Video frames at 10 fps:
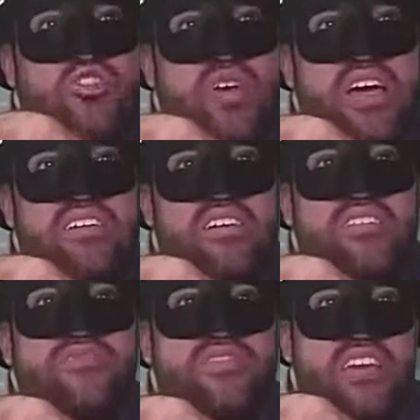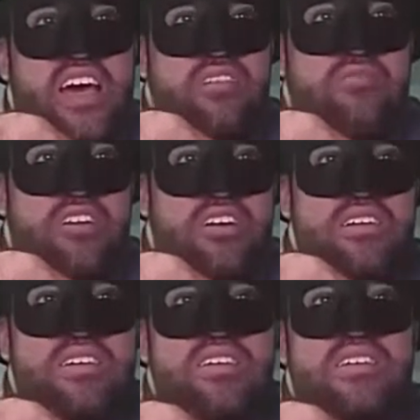Trail of Terror.
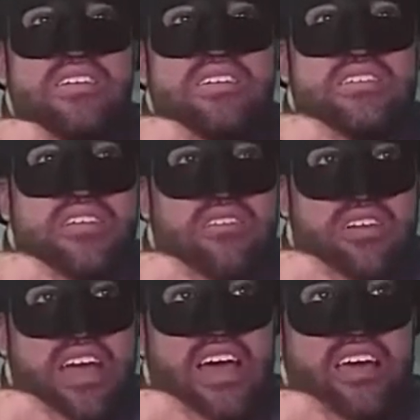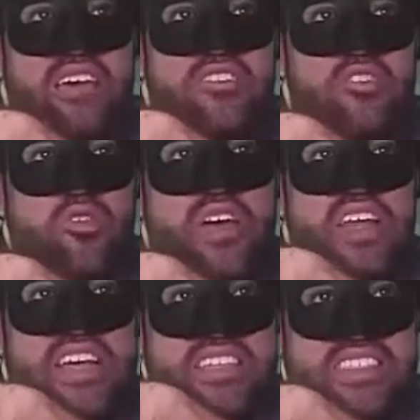Okay,
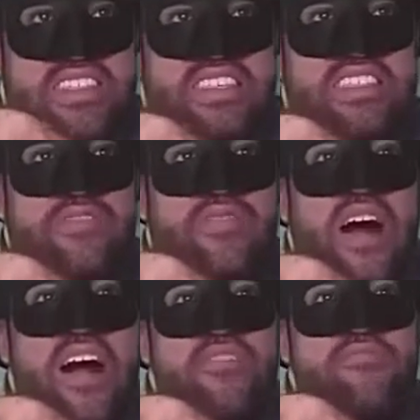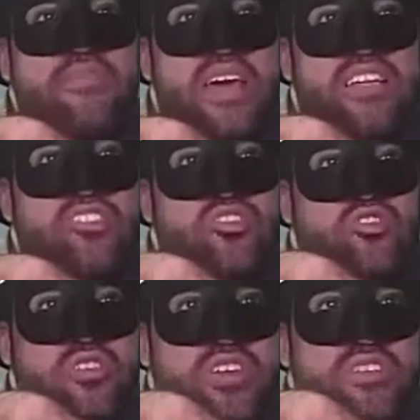located at 65 Main
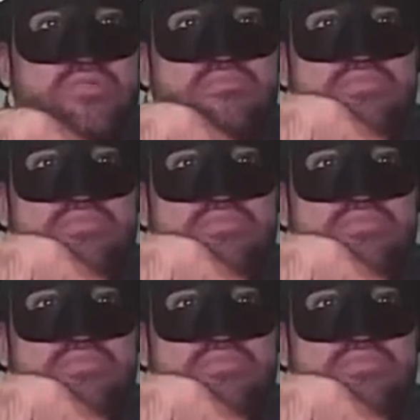Street,